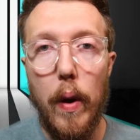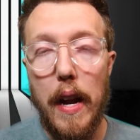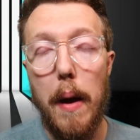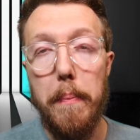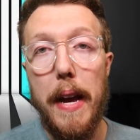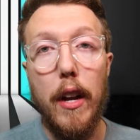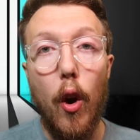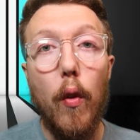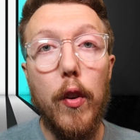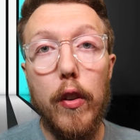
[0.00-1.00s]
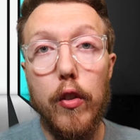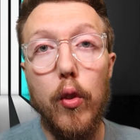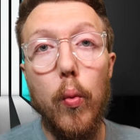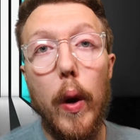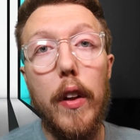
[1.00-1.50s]
We hop back over
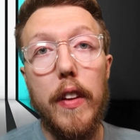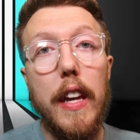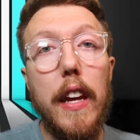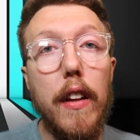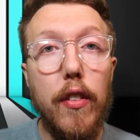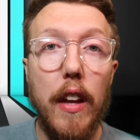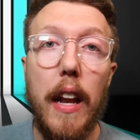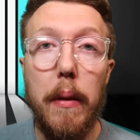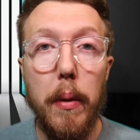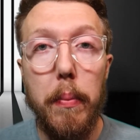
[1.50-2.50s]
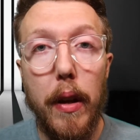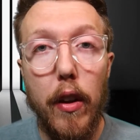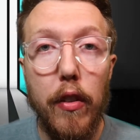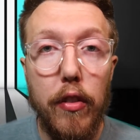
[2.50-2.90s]
to where the kids and Emily Blunt are